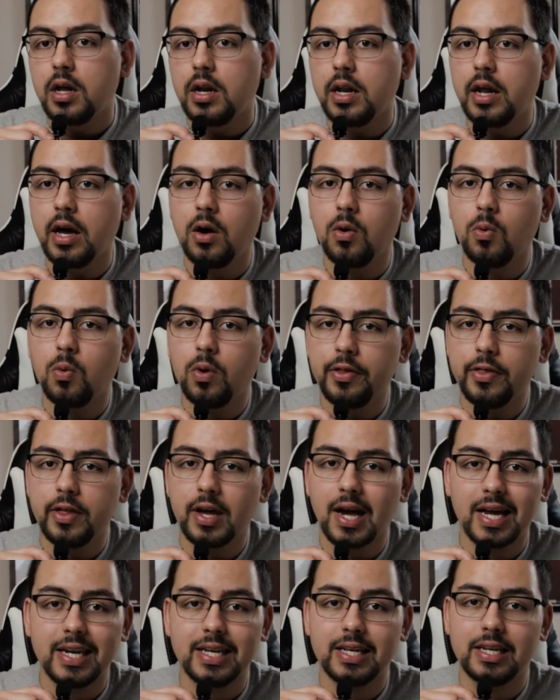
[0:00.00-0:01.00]
Now, one thing
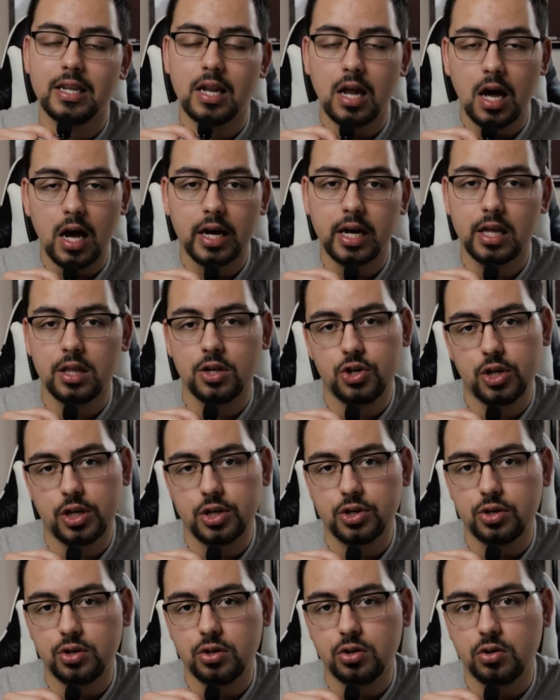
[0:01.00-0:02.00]
I did not get the
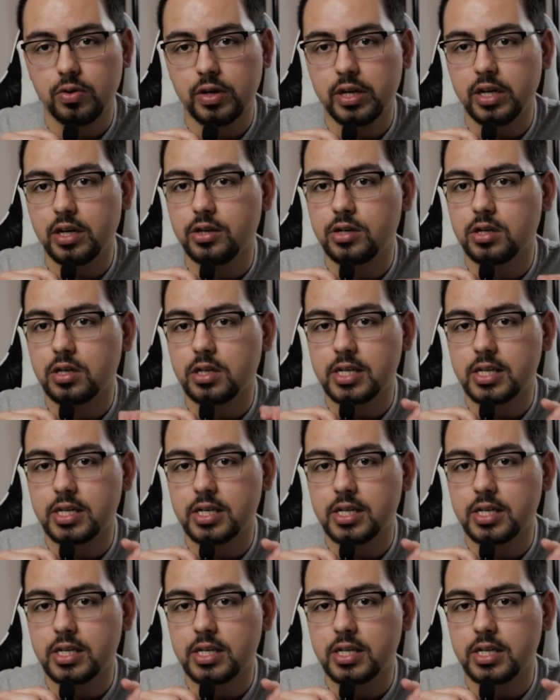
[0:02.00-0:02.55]
chance to do is